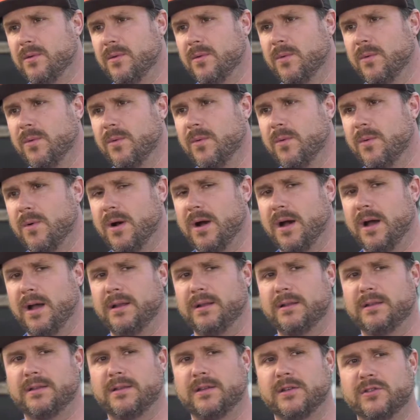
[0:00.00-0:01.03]

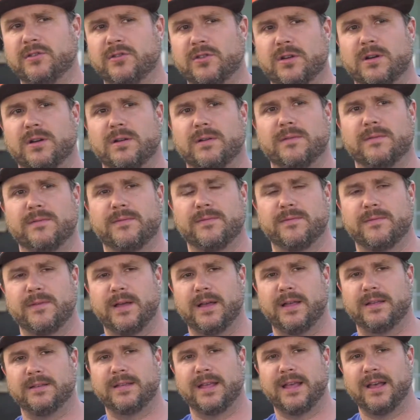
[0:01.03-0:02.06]
want to serve
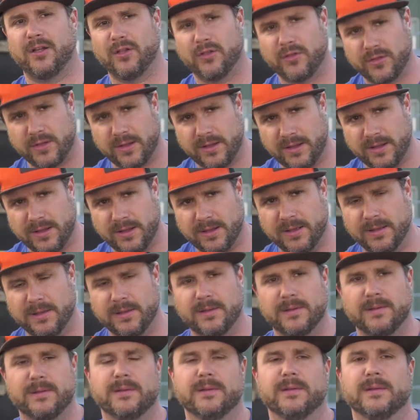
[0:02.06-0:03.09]
as healthy
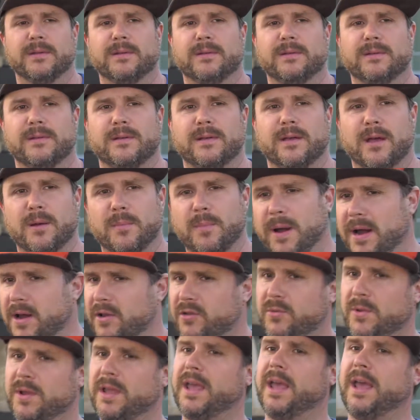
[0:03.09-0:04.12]
a bread
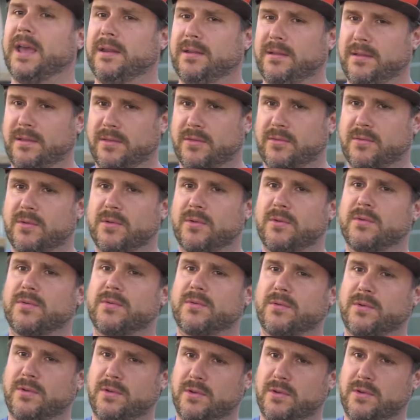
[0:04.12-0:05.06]
as we can through